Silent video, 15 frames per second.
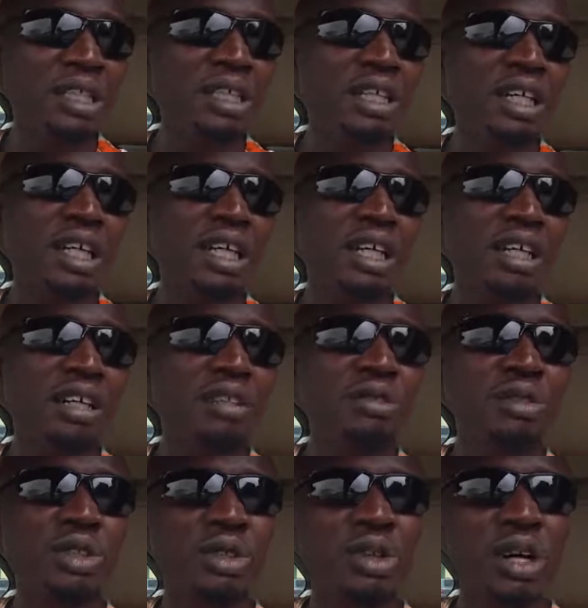
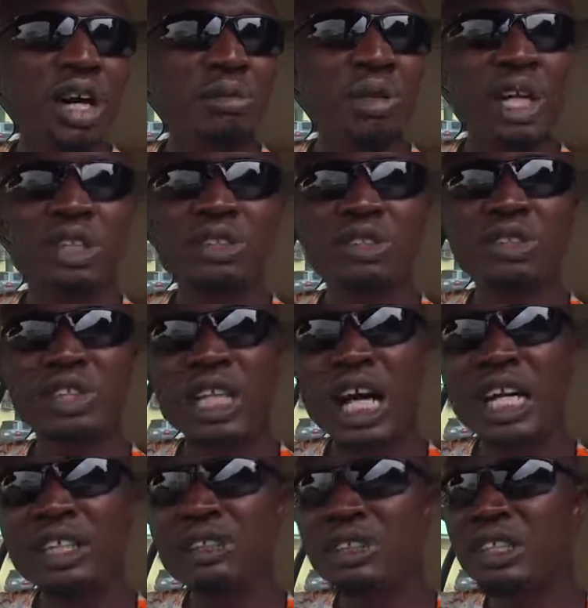So I'm going to
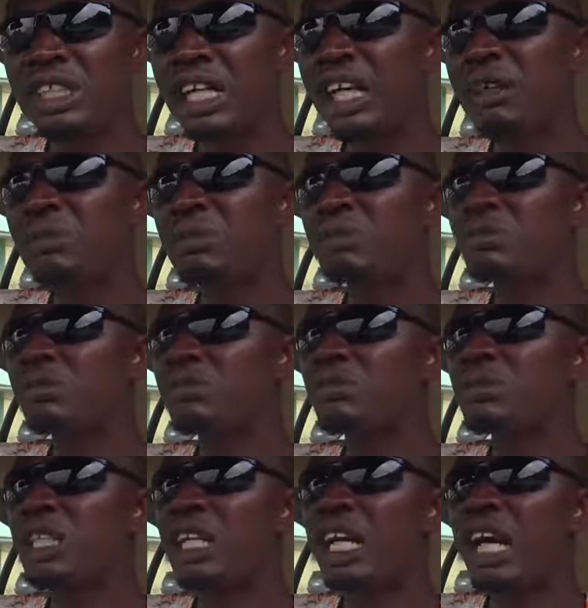share it to them.
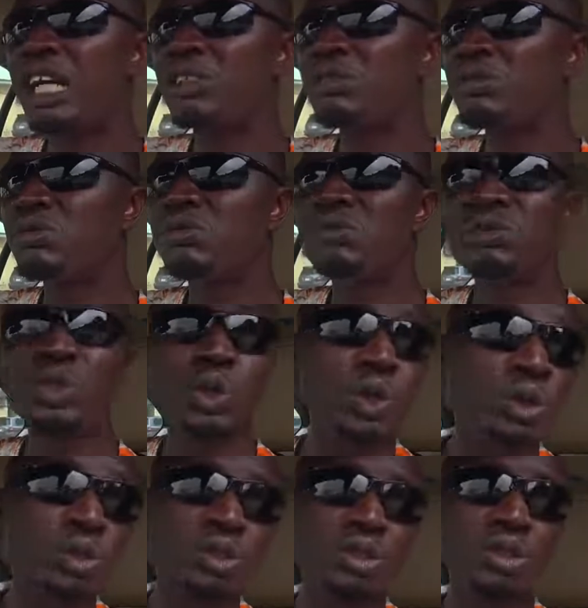They can
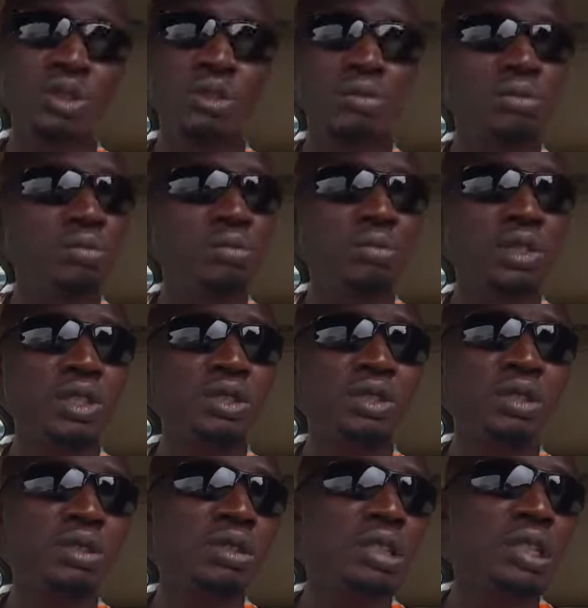choose,
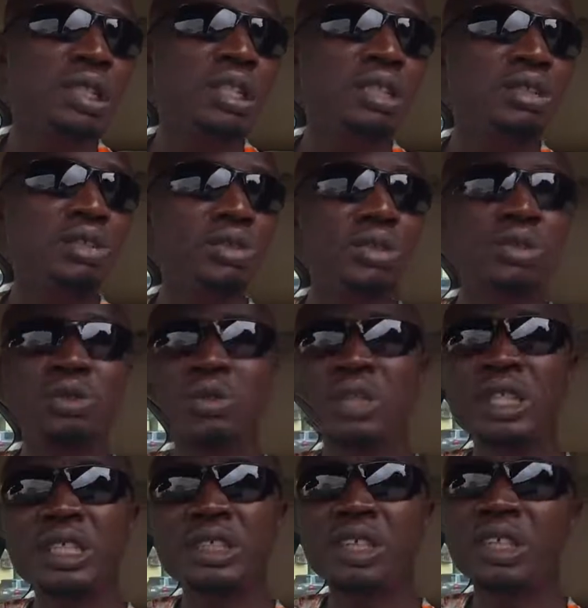to do
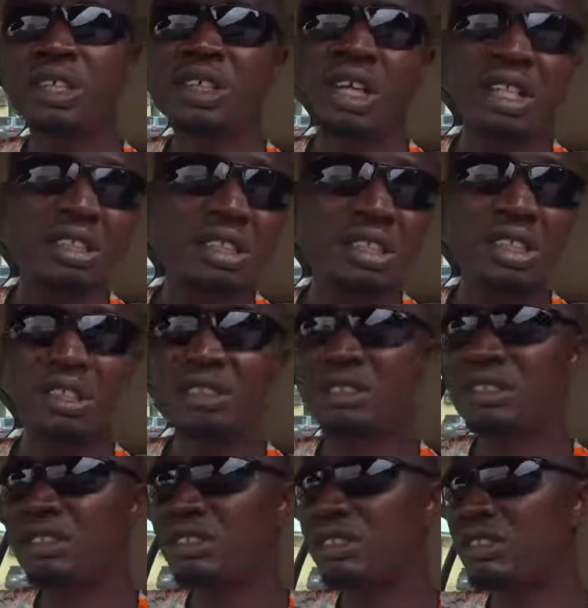it or not.
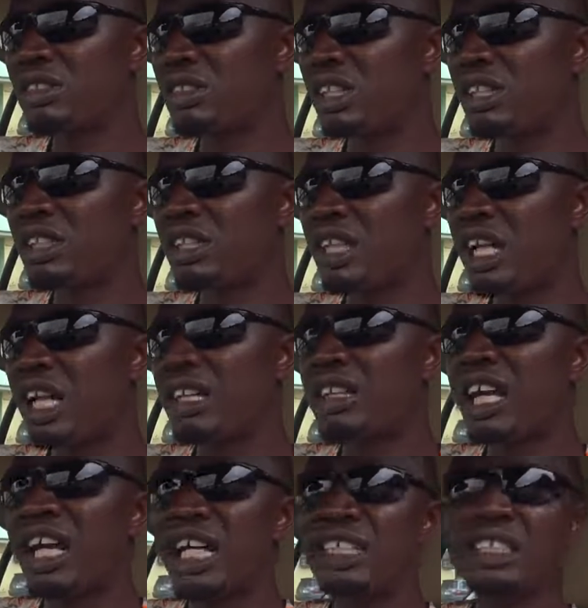It's not
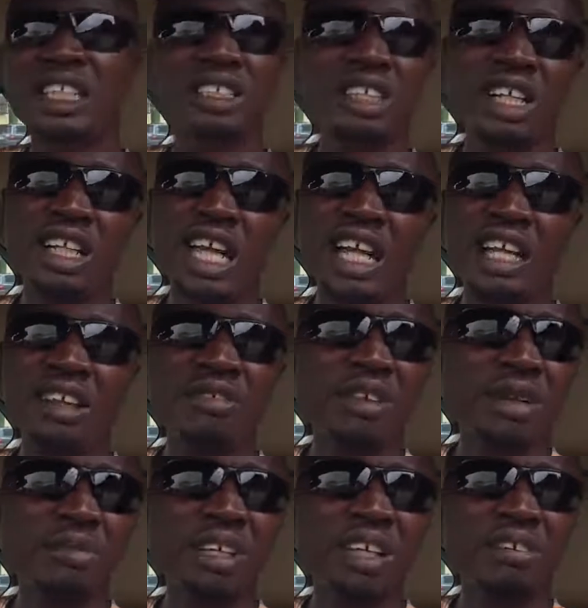like I said, it's not like every
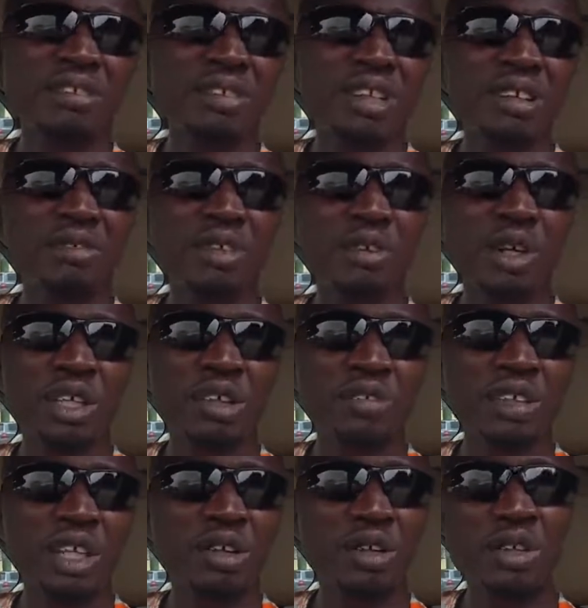one of
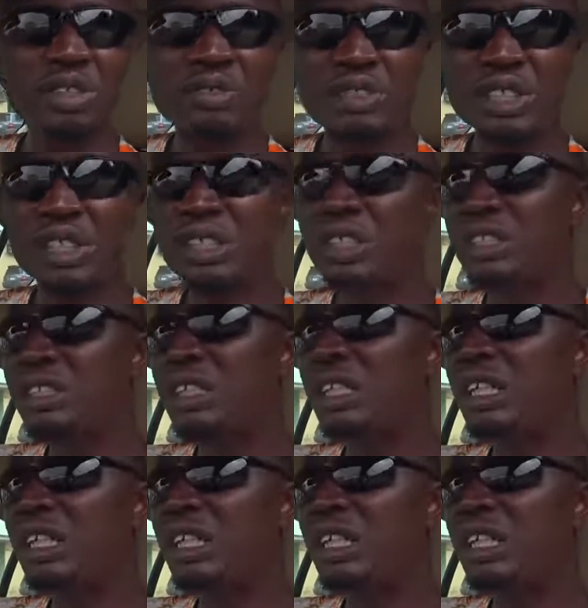them owns VCs.